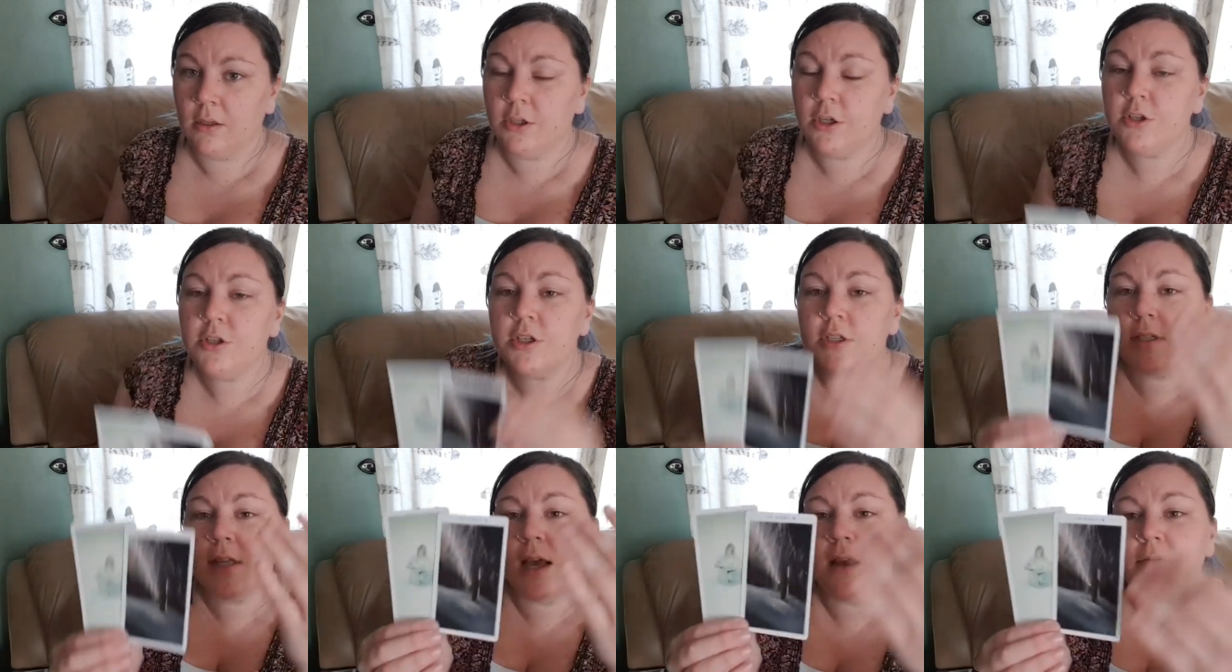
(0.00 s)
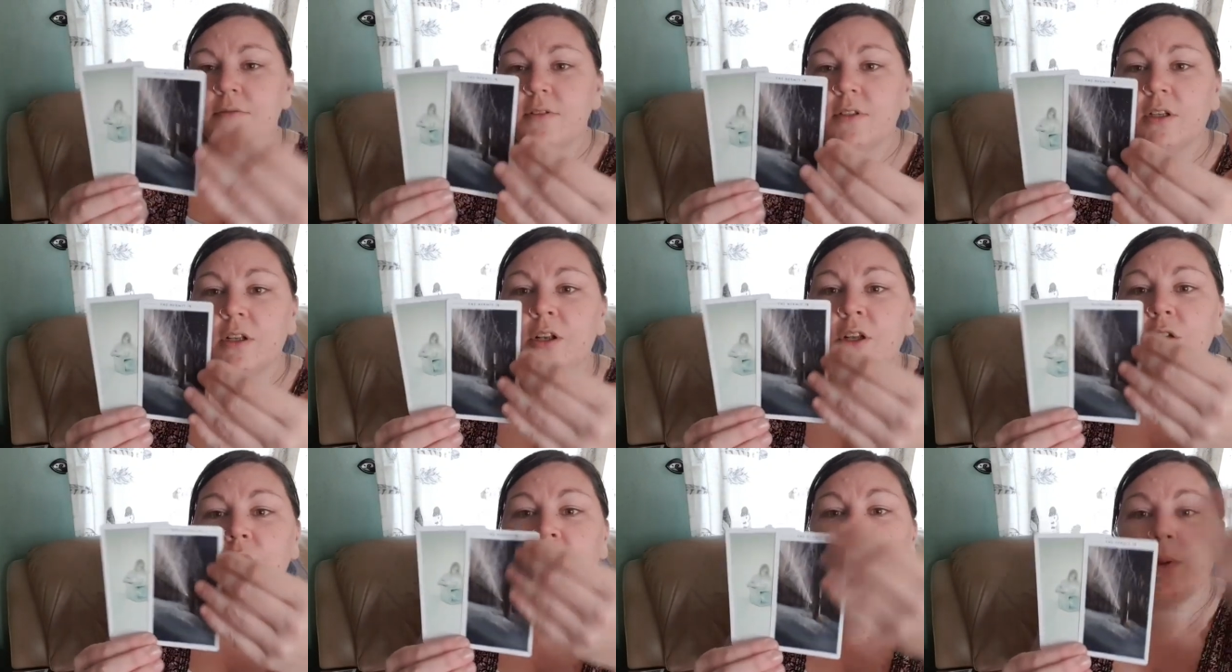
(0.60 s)
You just have to
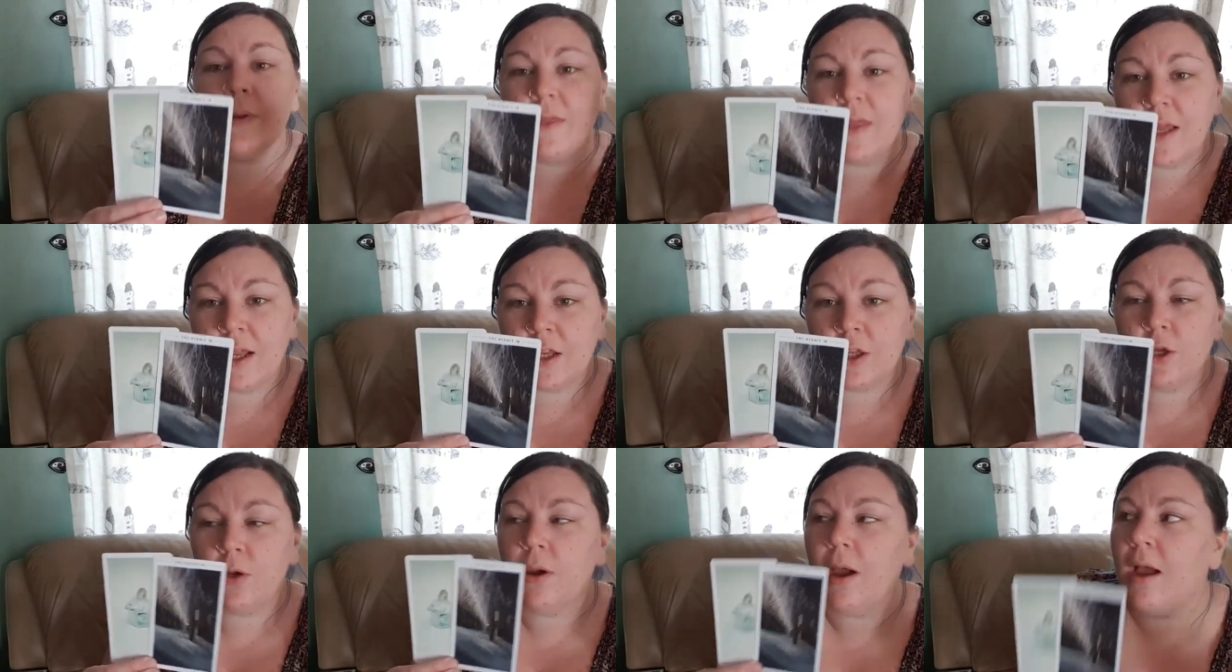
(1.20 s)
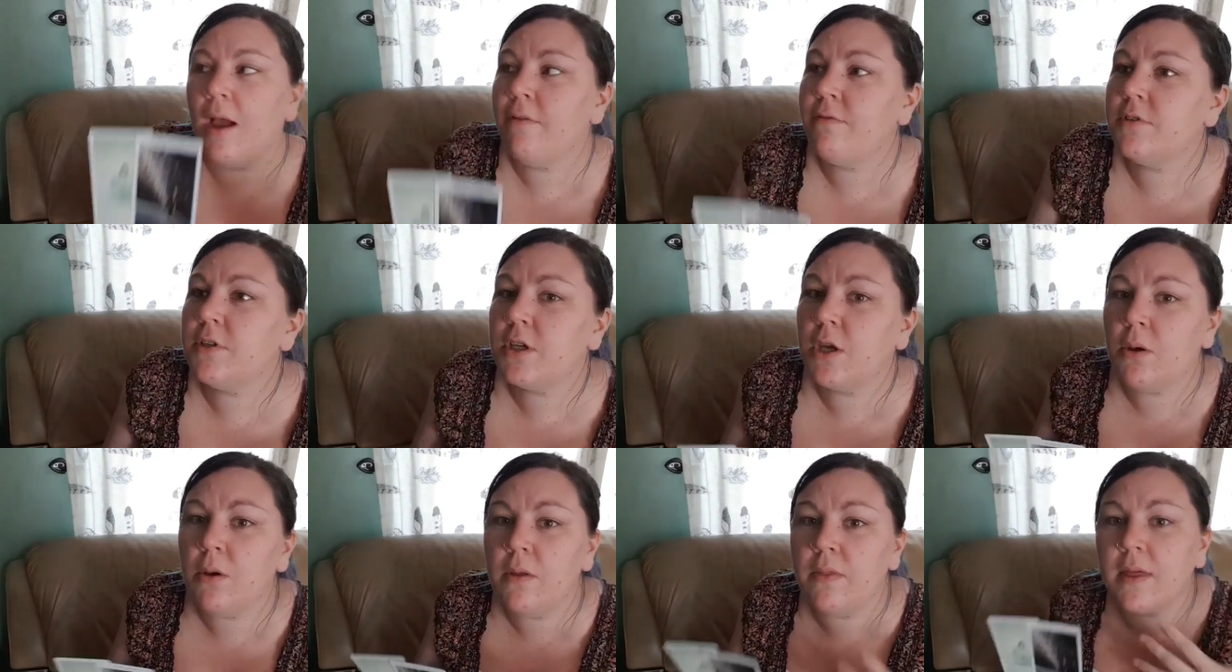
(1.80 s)
look within. You have to
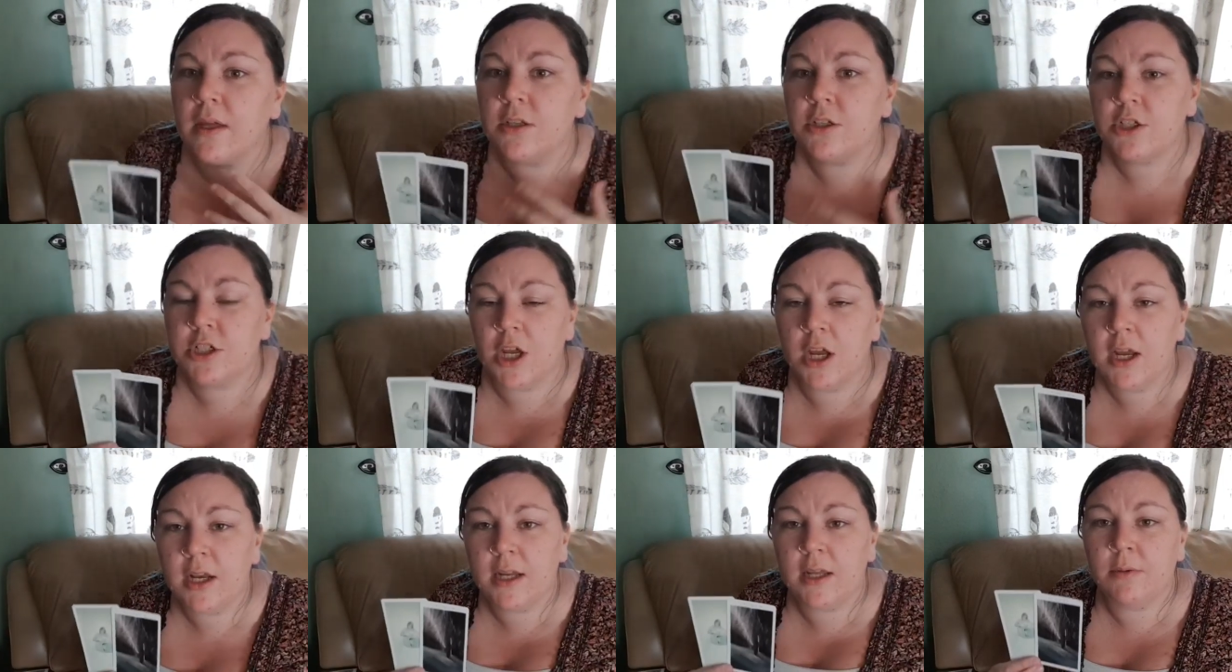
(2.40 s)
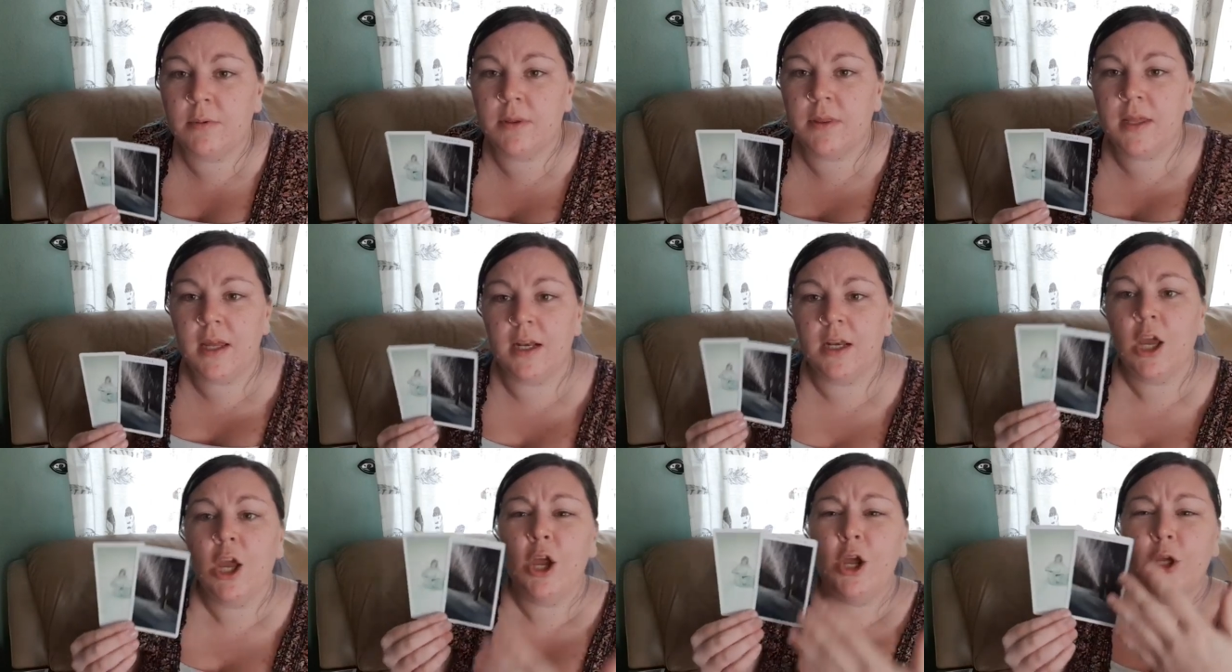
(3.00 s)
go on that journey within.